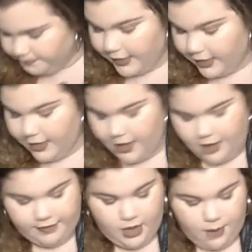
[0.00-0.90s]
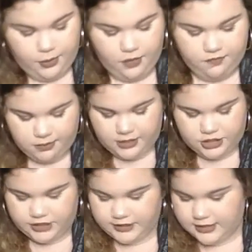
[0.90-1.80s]
Then I have a couple of
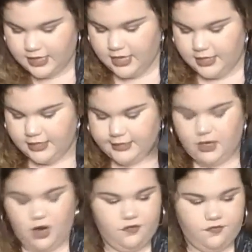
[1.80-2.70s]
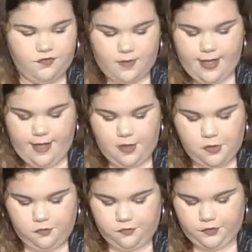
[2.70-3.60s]
blushes. These are from
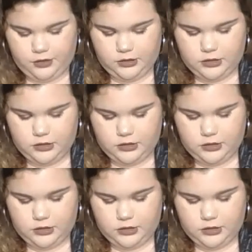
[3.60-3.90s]
e.l.f.